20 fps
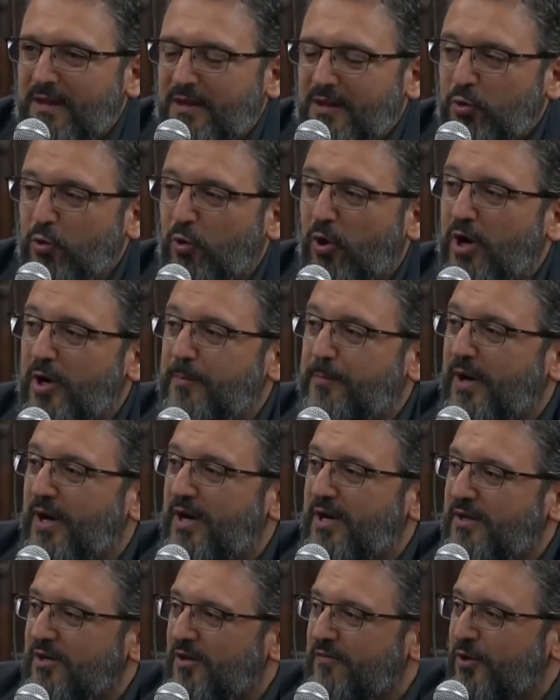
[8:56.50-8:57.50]
You are
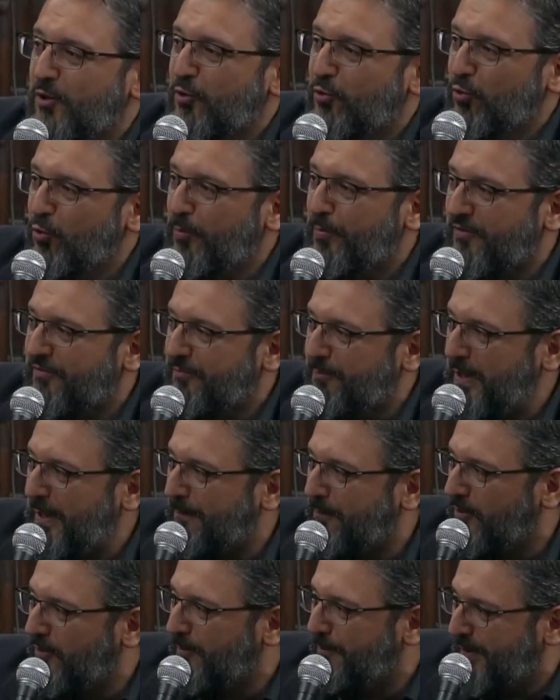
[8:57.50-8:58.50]
part of a group of
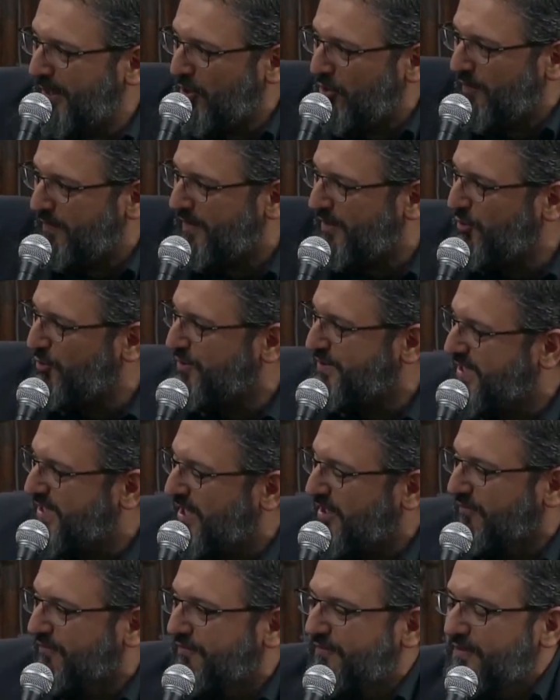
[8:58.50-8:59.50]
people bigger than
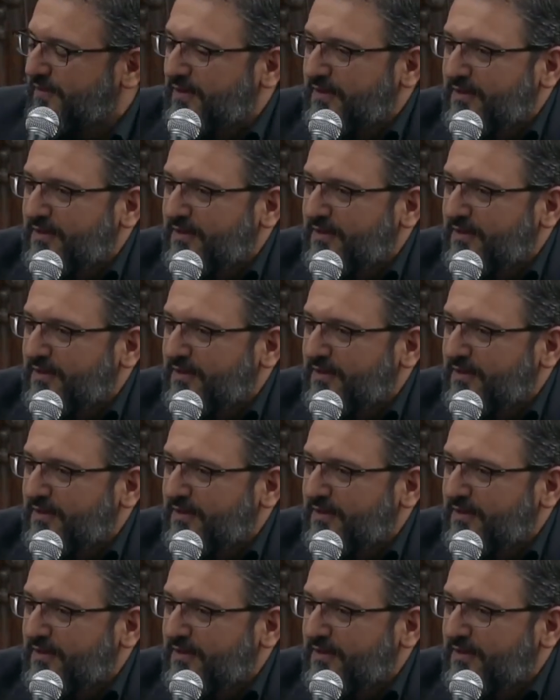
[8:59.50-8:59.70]
yourself.